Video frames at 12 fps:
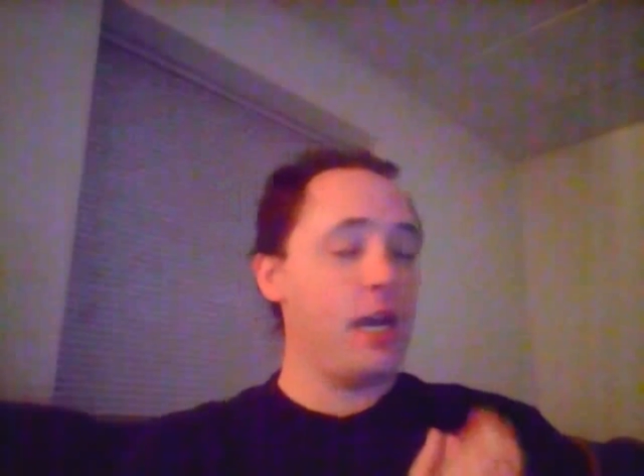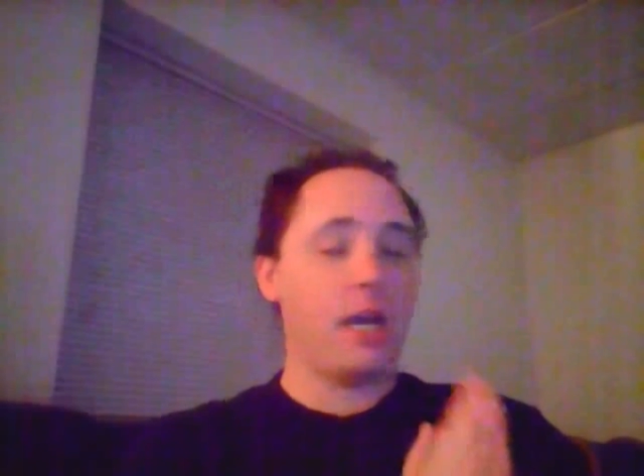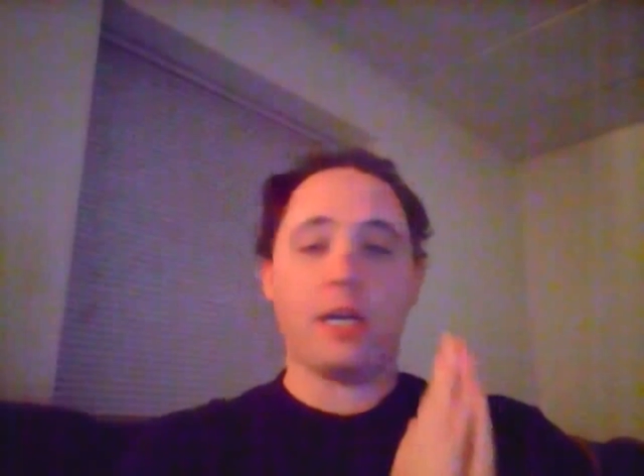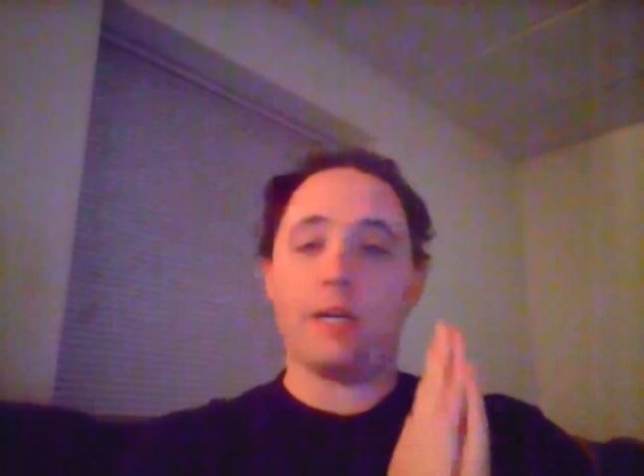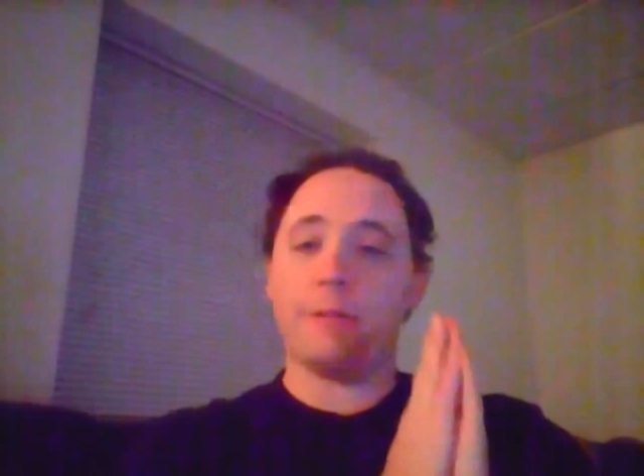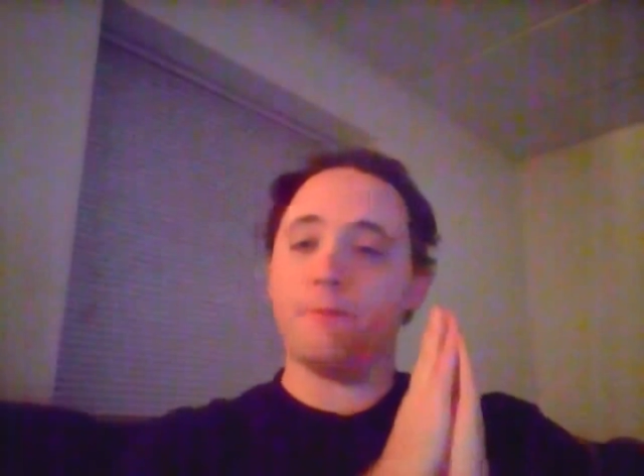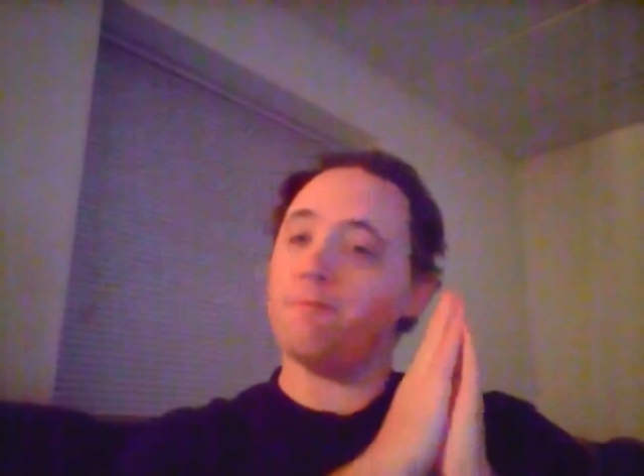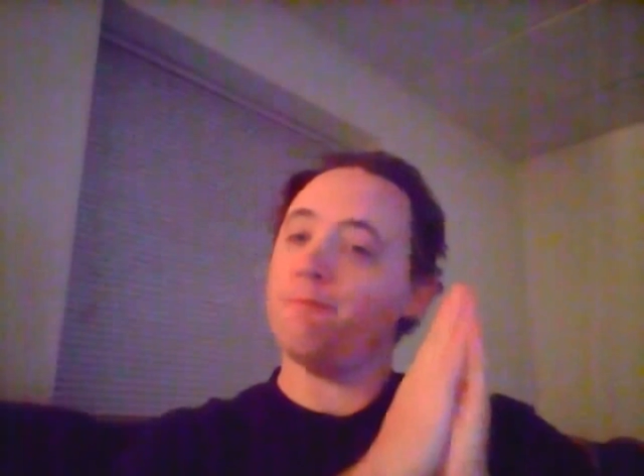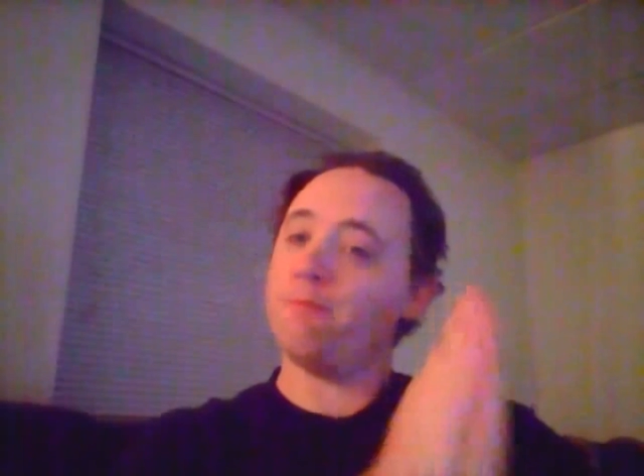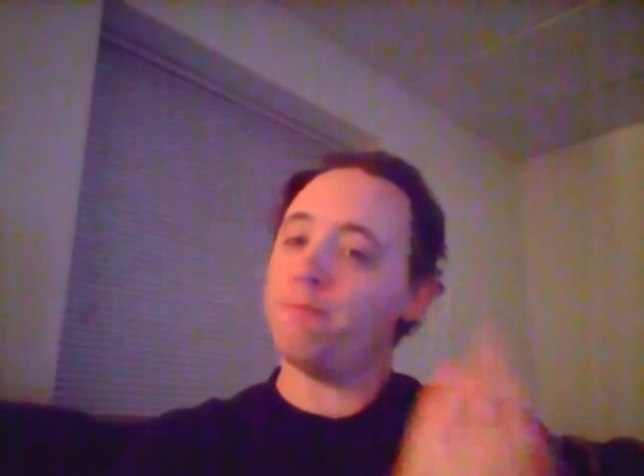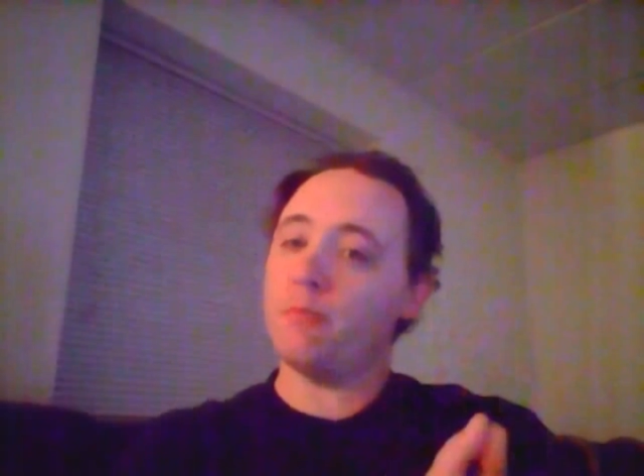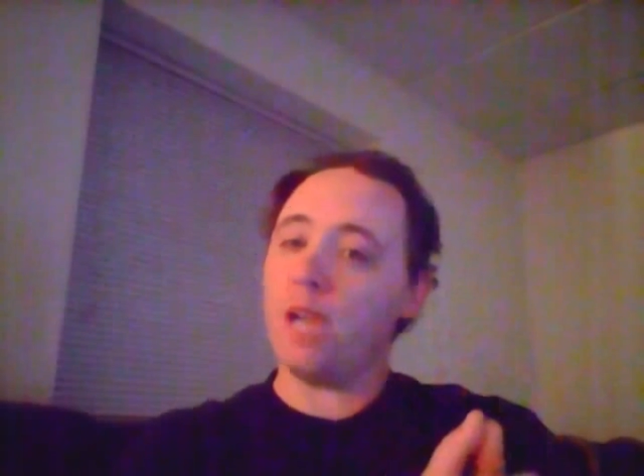I'm
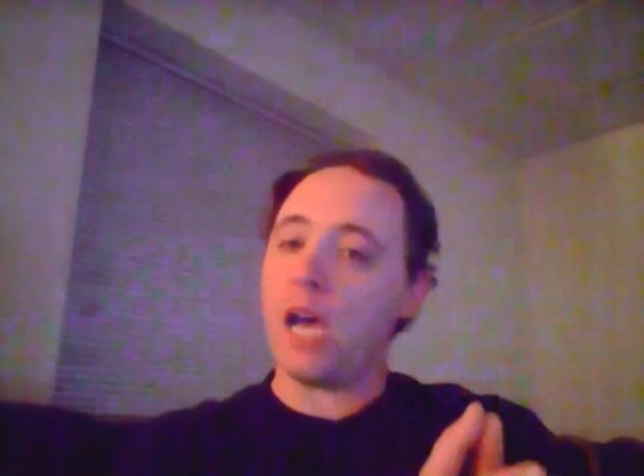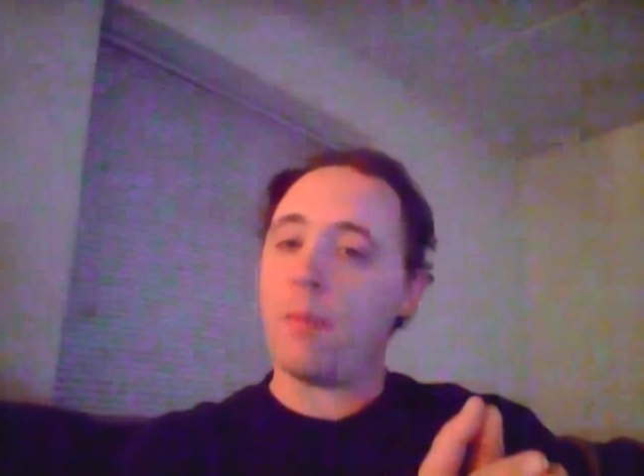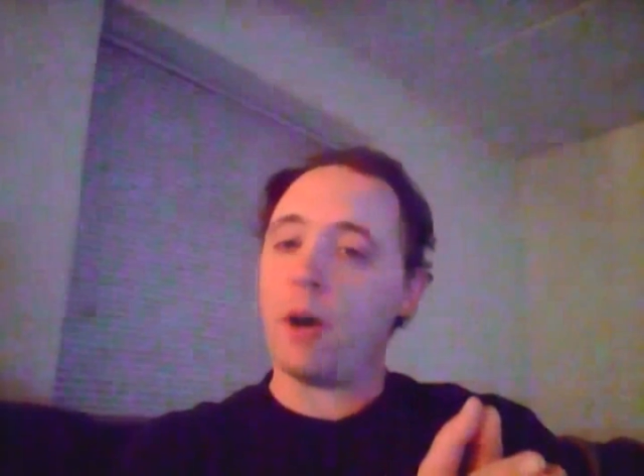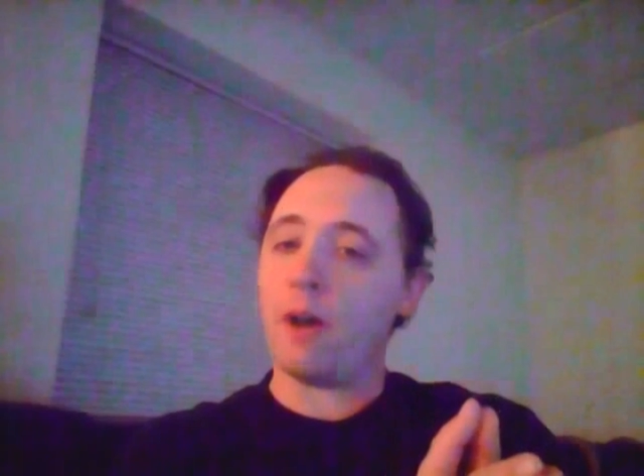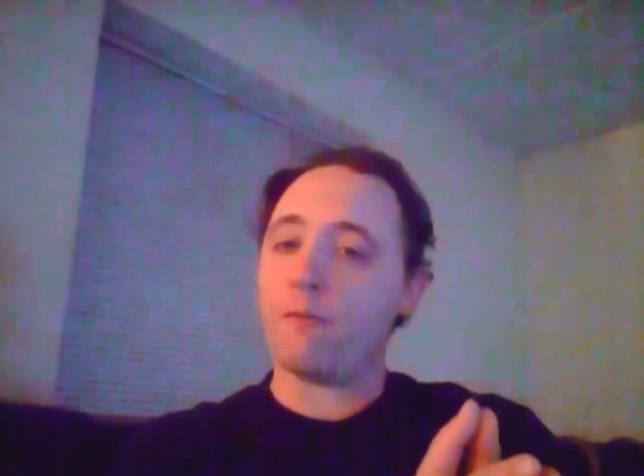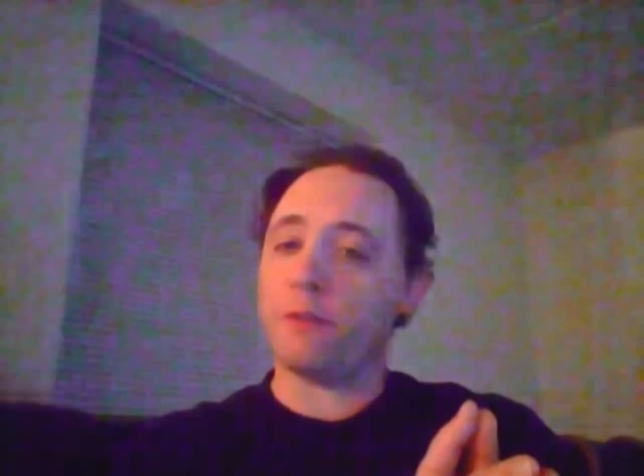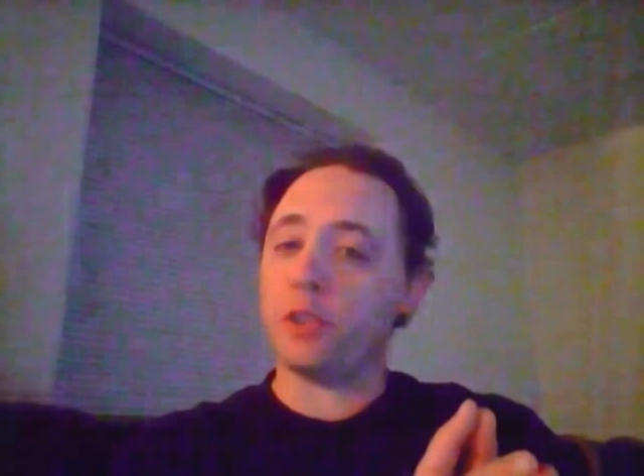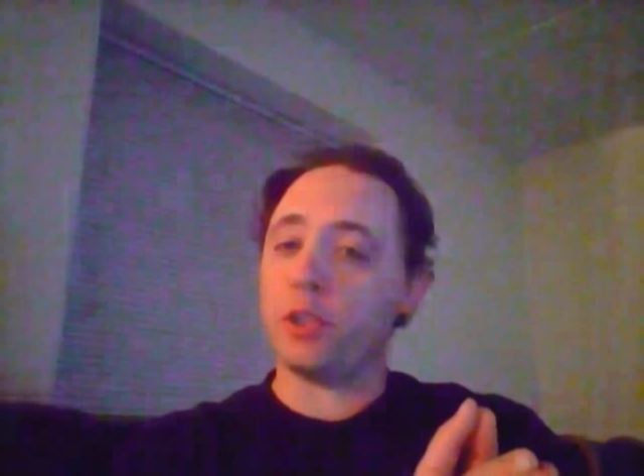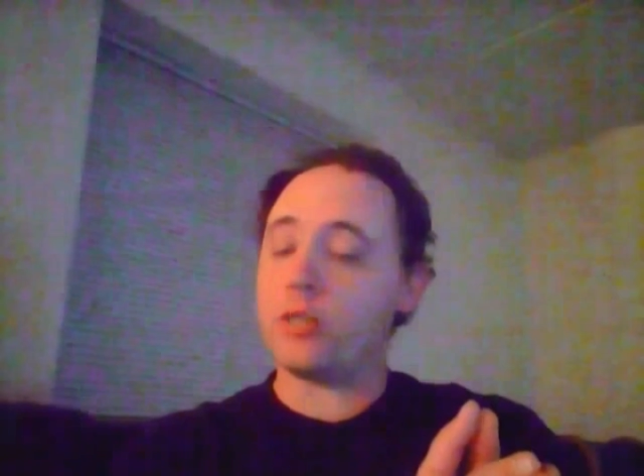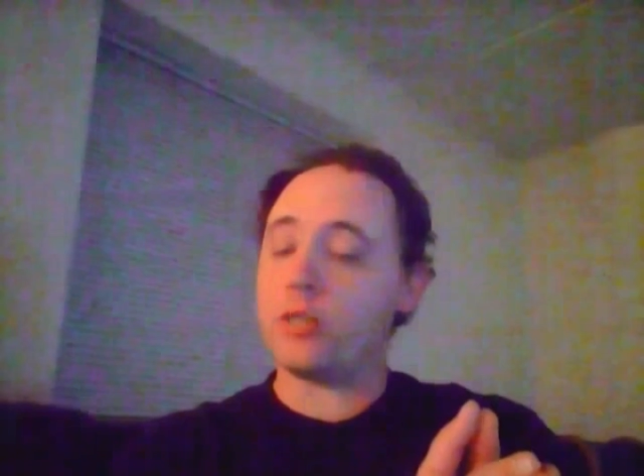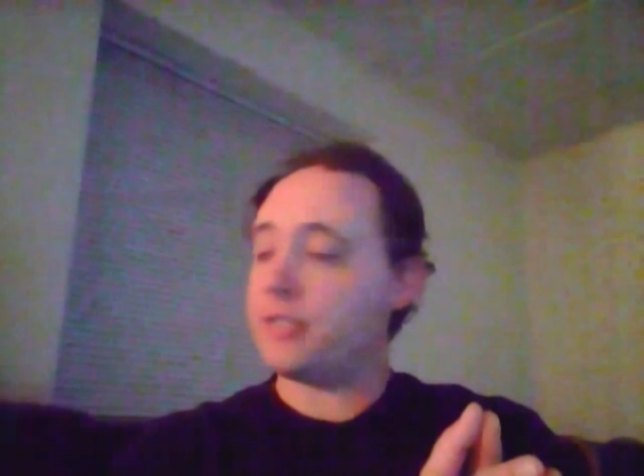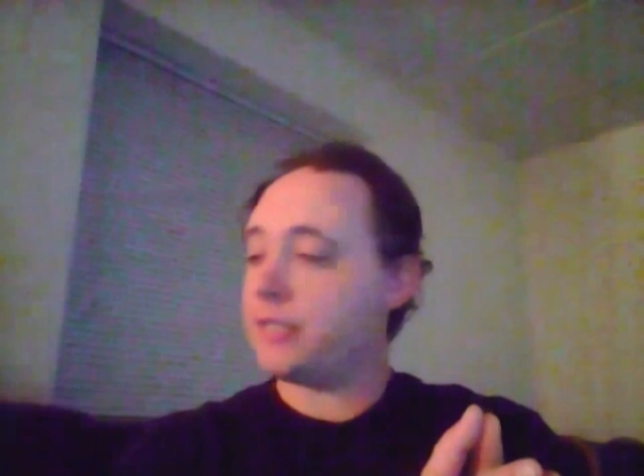off for
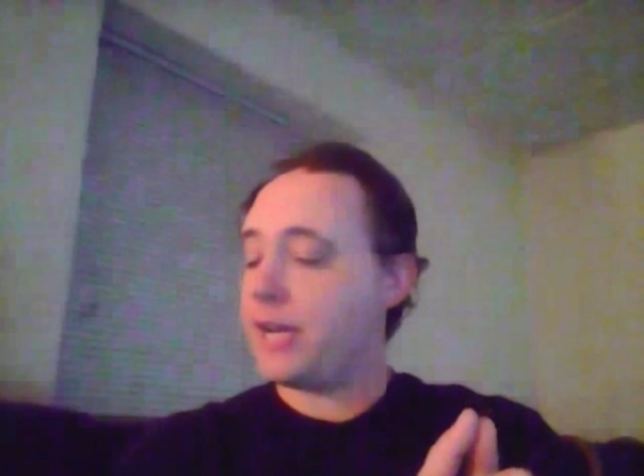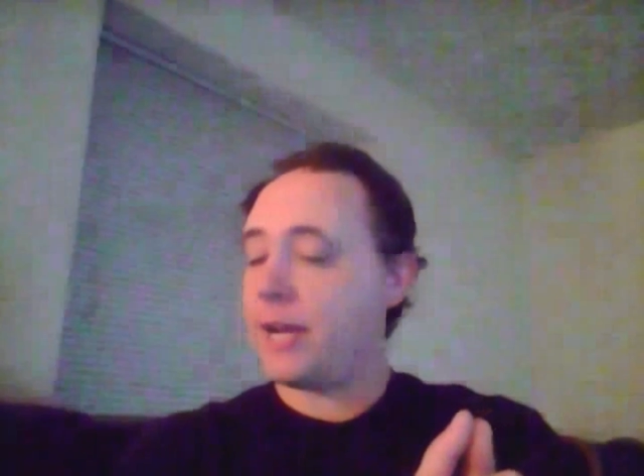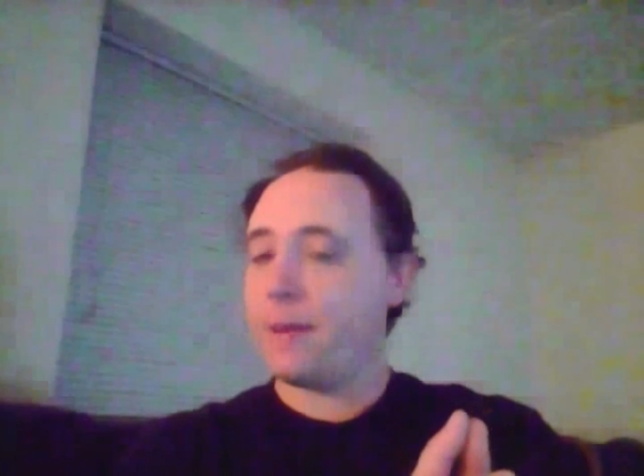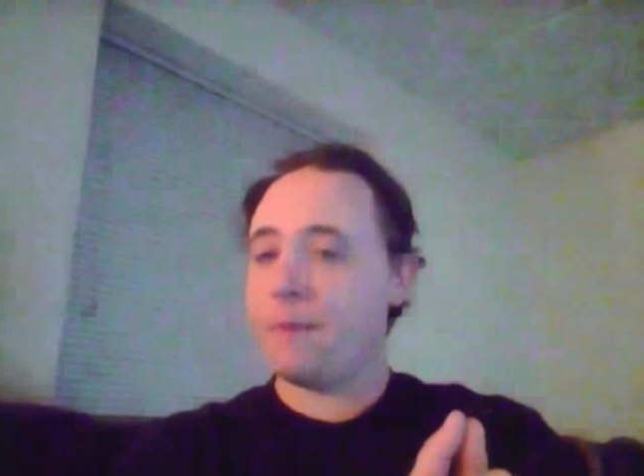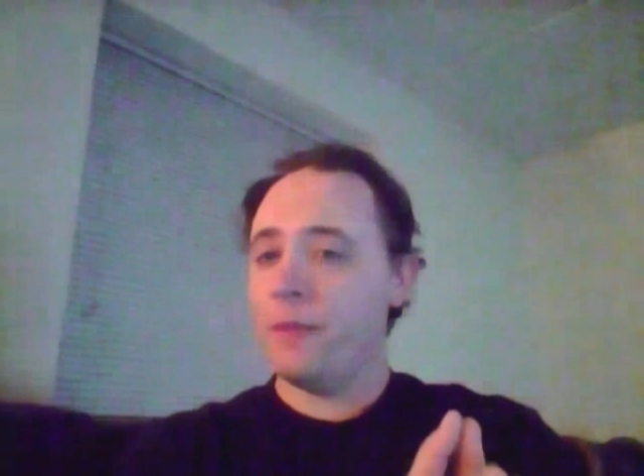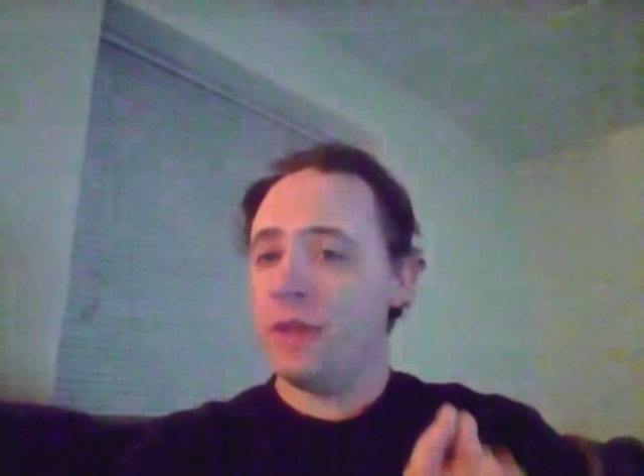sure this time.